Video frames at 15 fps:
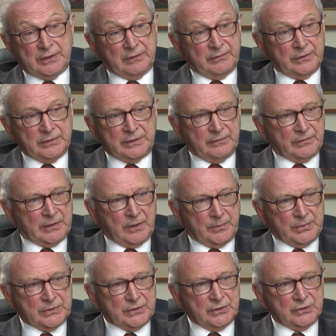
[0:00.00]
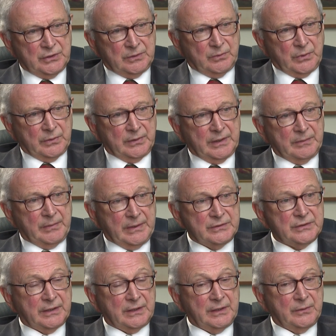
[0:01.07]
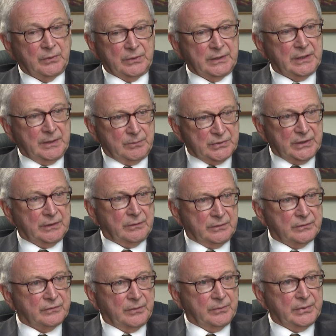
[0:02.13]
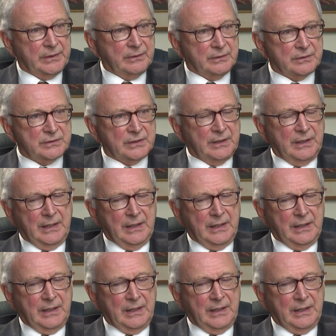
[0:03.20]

in a very difficult position where they basically were to keep secrets from parents.